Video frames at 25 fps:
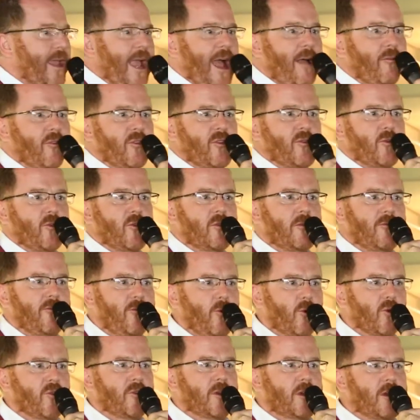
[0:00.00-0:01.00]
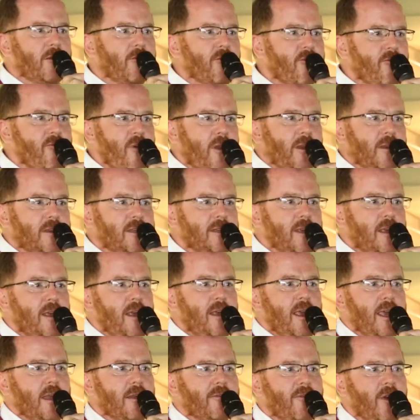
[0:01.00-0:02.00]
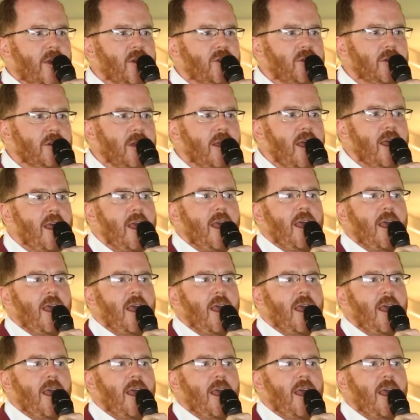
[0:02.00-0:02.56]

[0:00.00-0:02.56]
councils are forced to confront innovation,